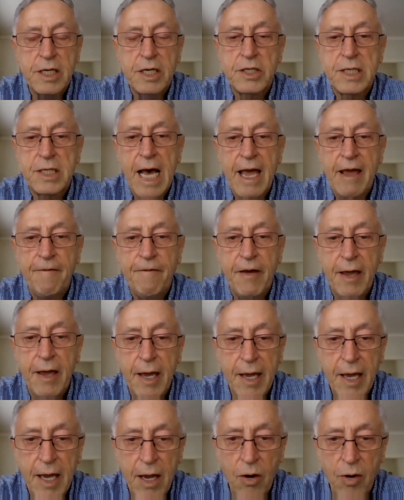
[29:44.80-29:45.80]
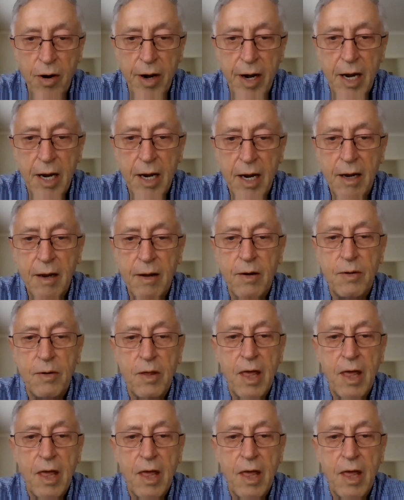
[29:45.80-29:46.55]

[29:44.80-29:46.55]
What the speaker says: to save hearing,